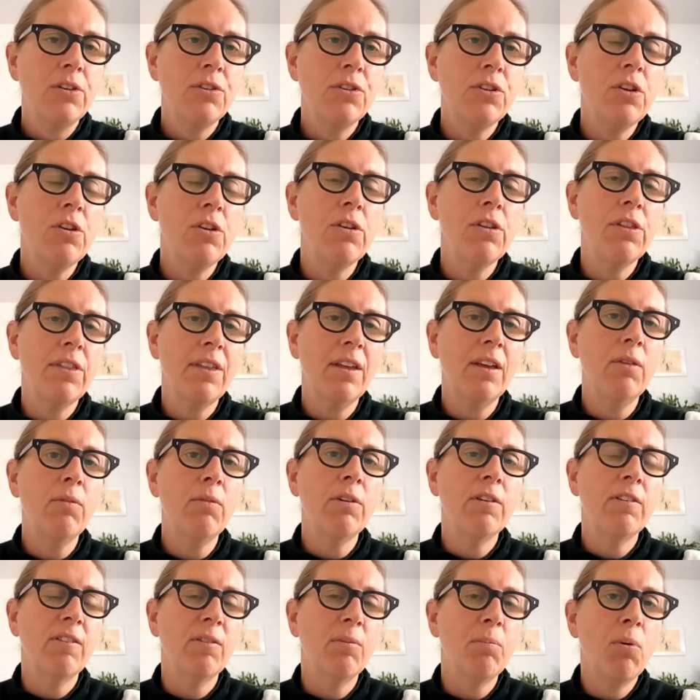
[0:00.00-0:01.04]
Do you think
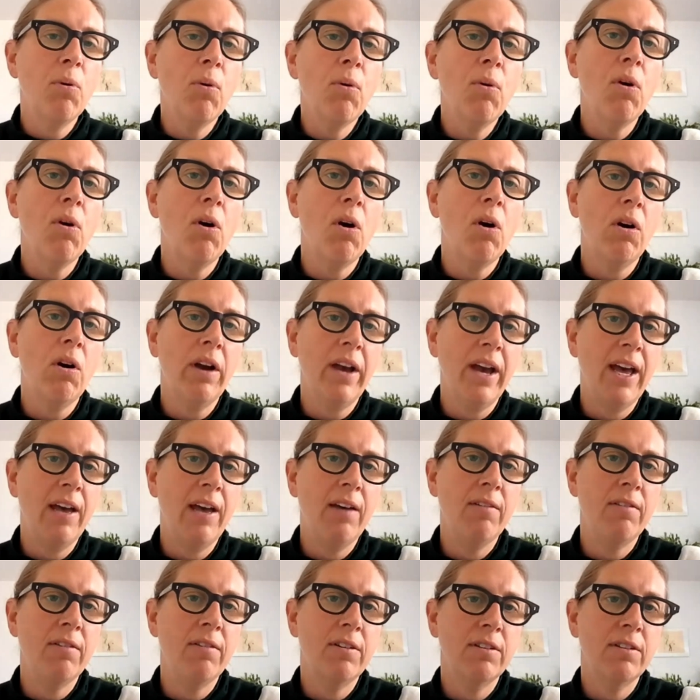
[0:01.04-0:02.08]
we support our
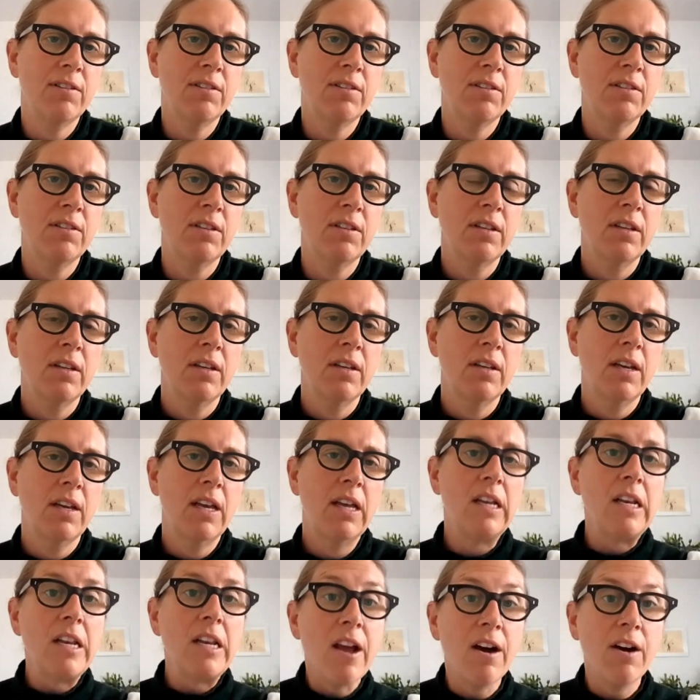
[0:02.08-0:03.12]
carers
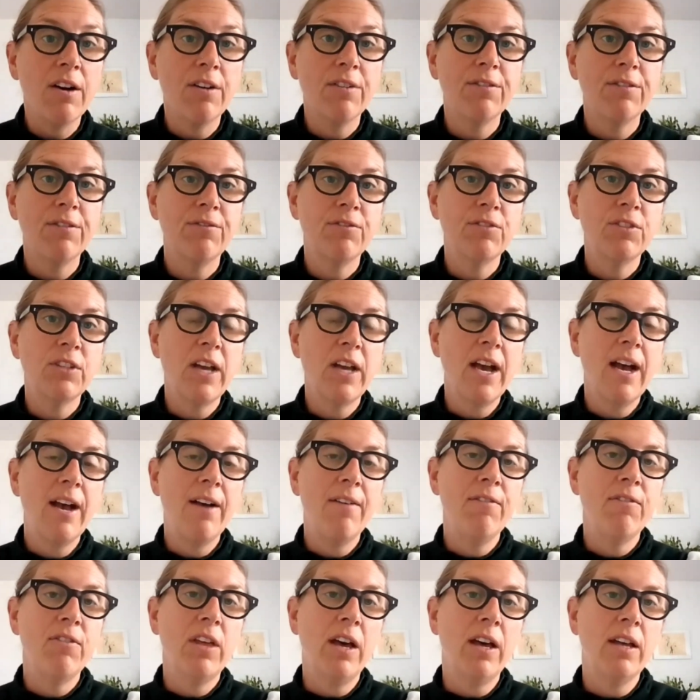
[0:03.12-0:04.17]
enough to
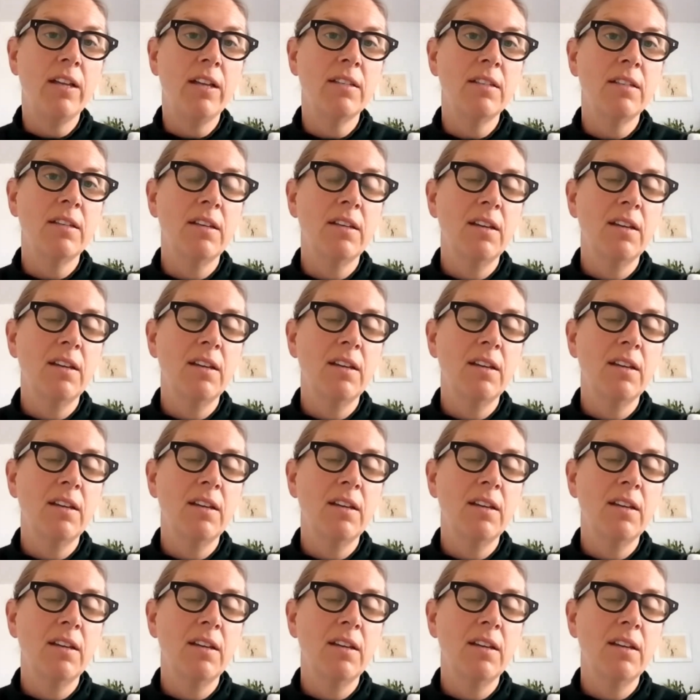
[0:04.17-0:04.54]
have that?